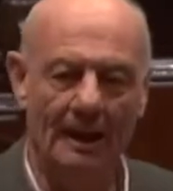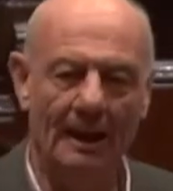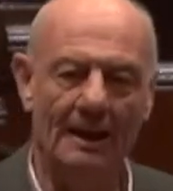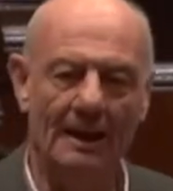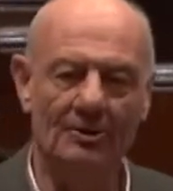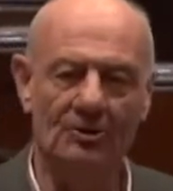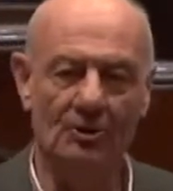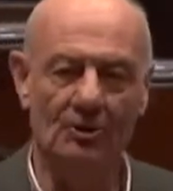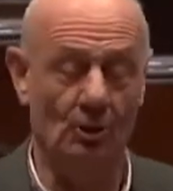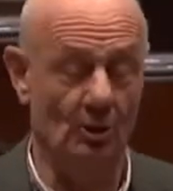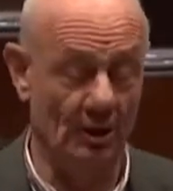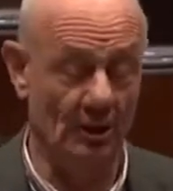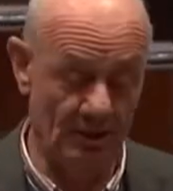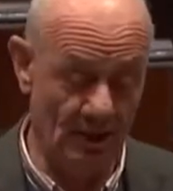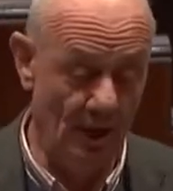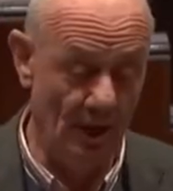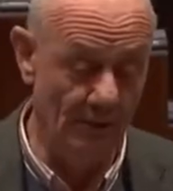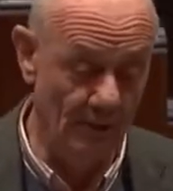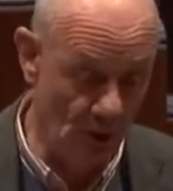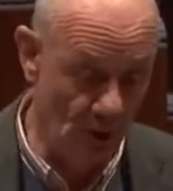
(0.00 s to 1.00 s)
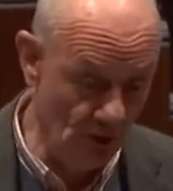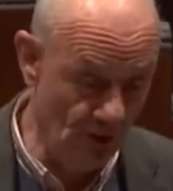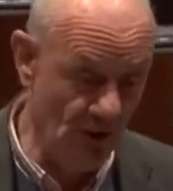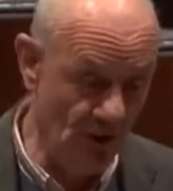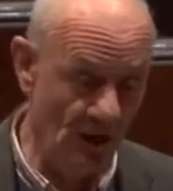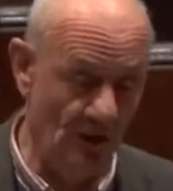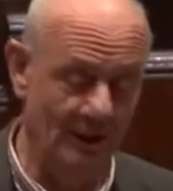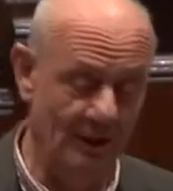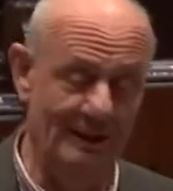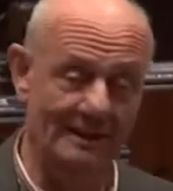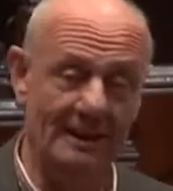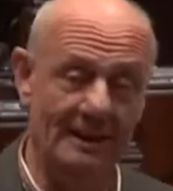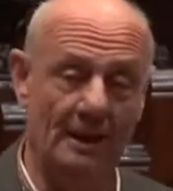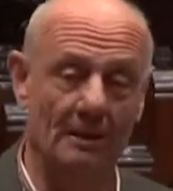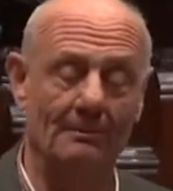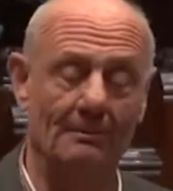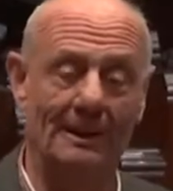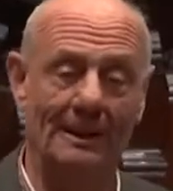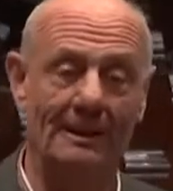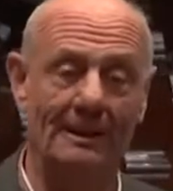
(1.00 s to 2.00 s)
stories I've heard Tony tell
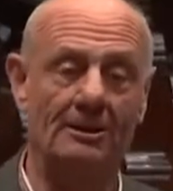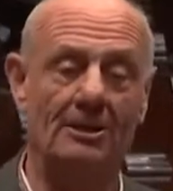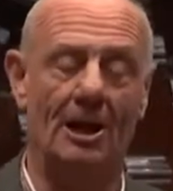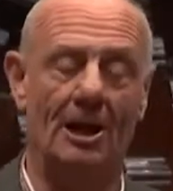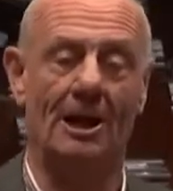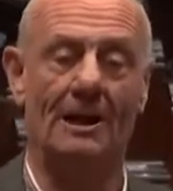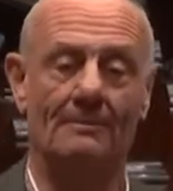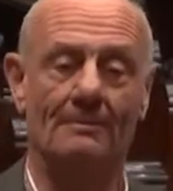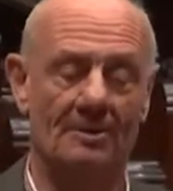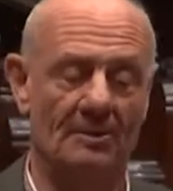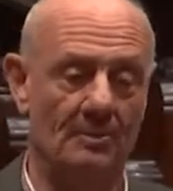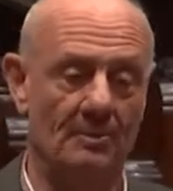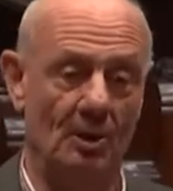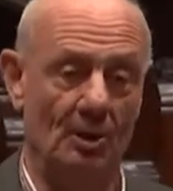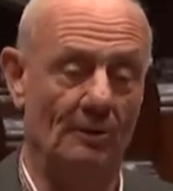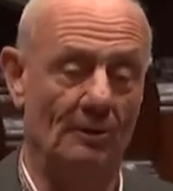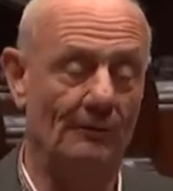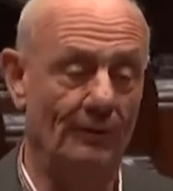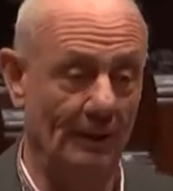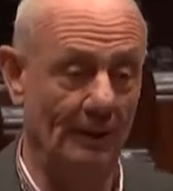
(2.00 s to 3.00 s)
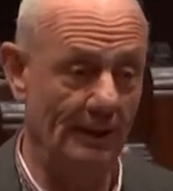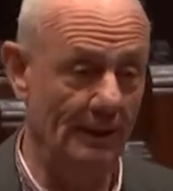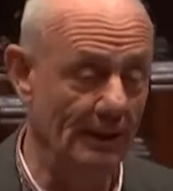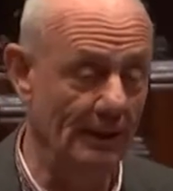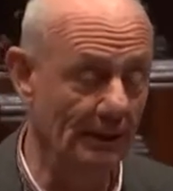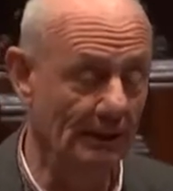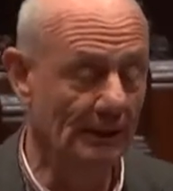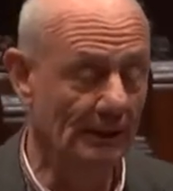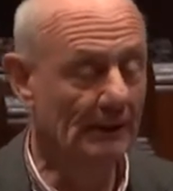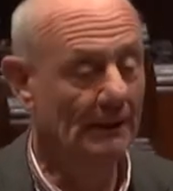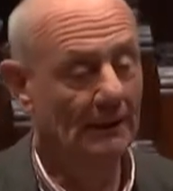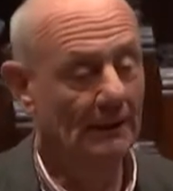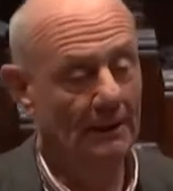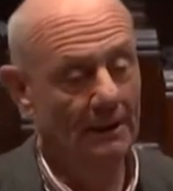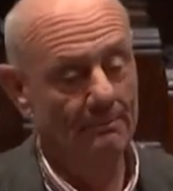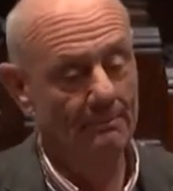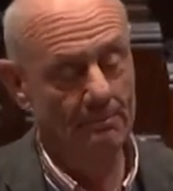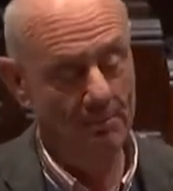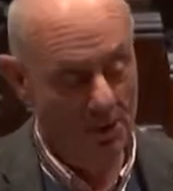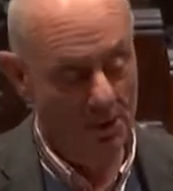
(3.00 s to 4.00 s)
many times, beautifully
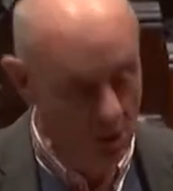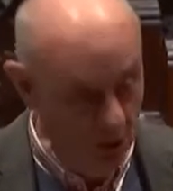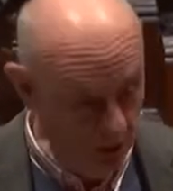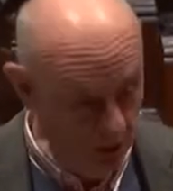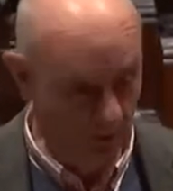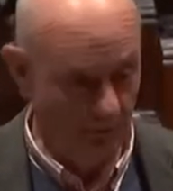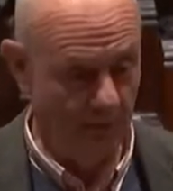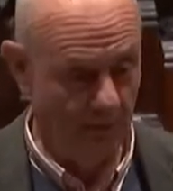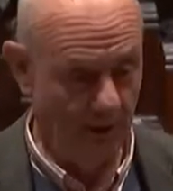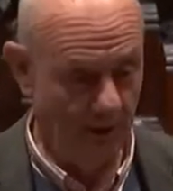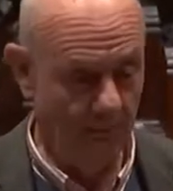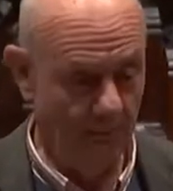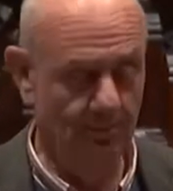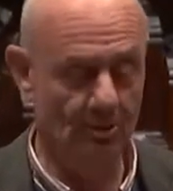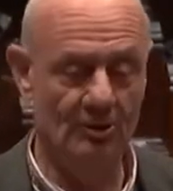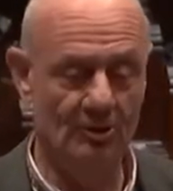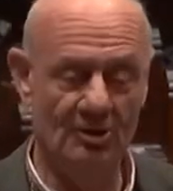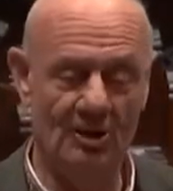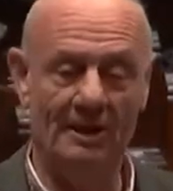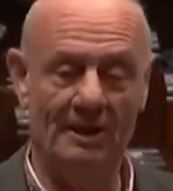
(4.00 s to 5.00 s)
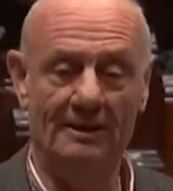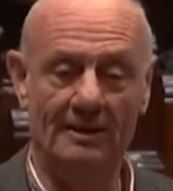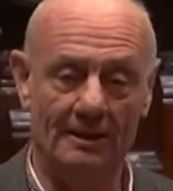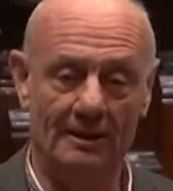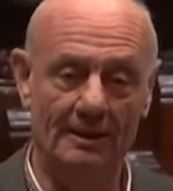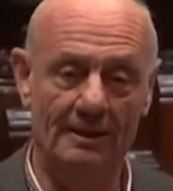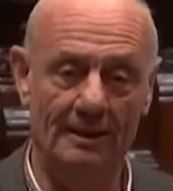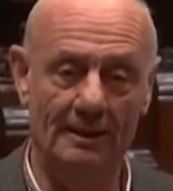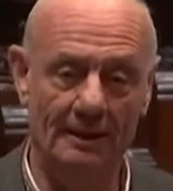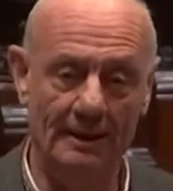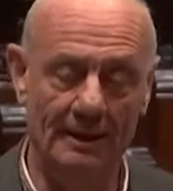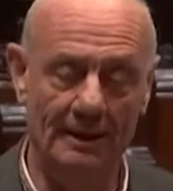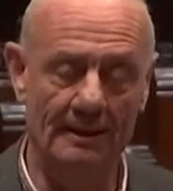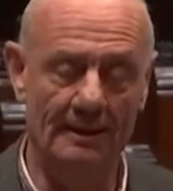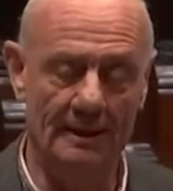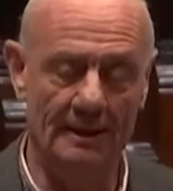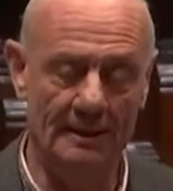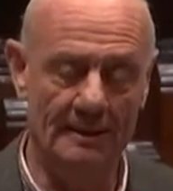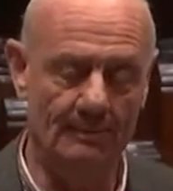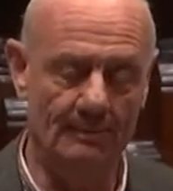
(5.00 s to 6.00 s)
presented in
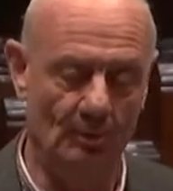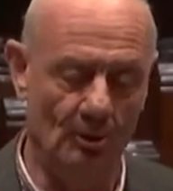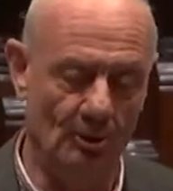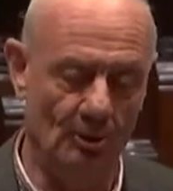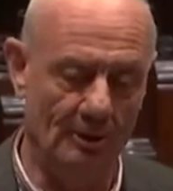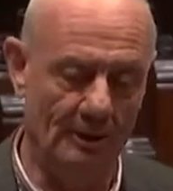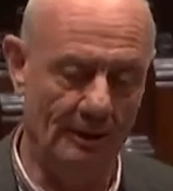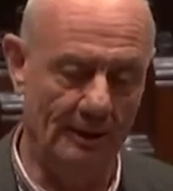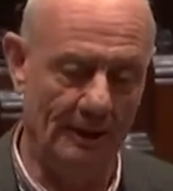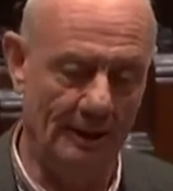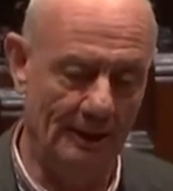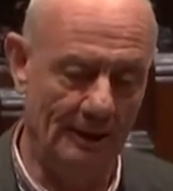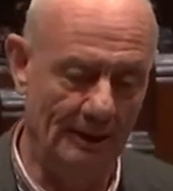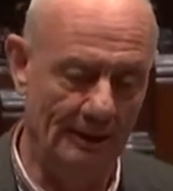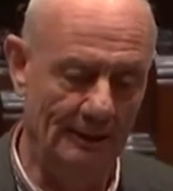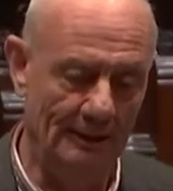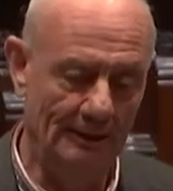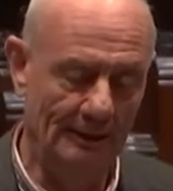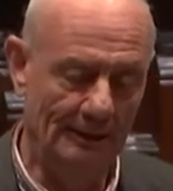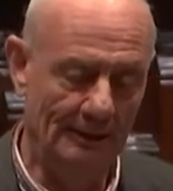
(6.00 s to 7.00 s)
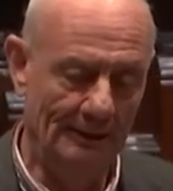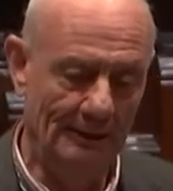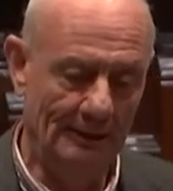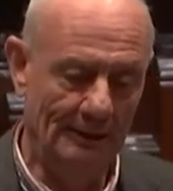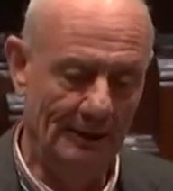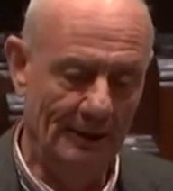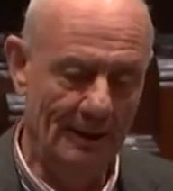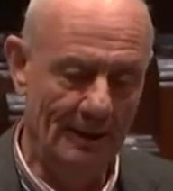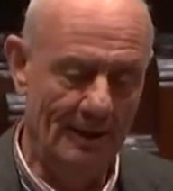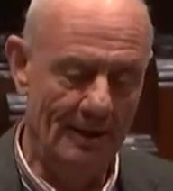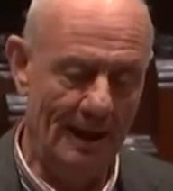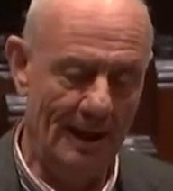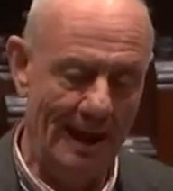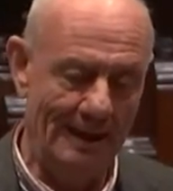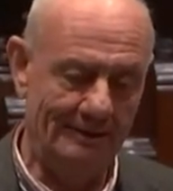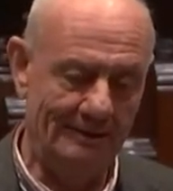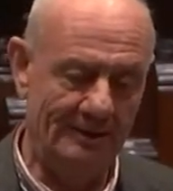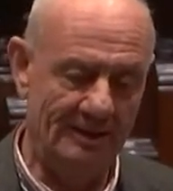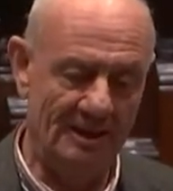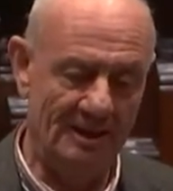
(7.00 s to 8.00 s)
this book.
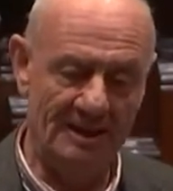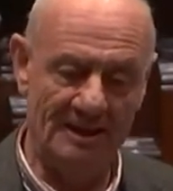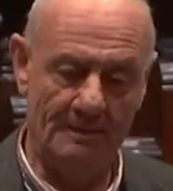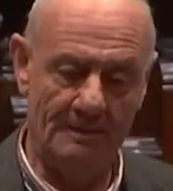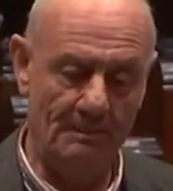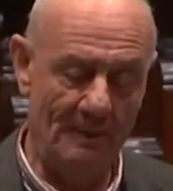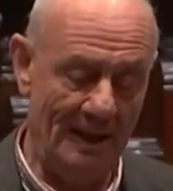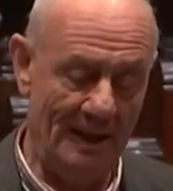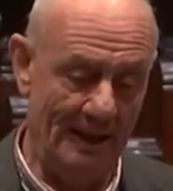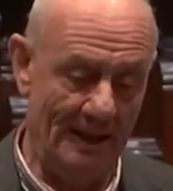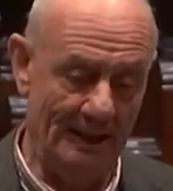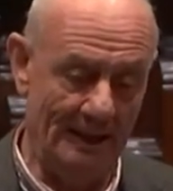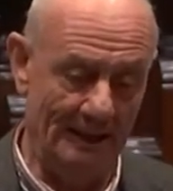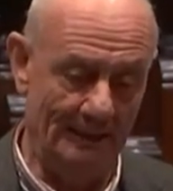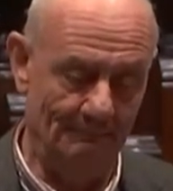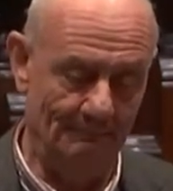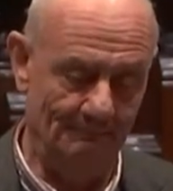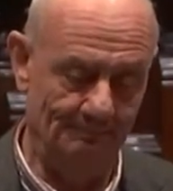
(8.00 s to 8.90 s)
That despair,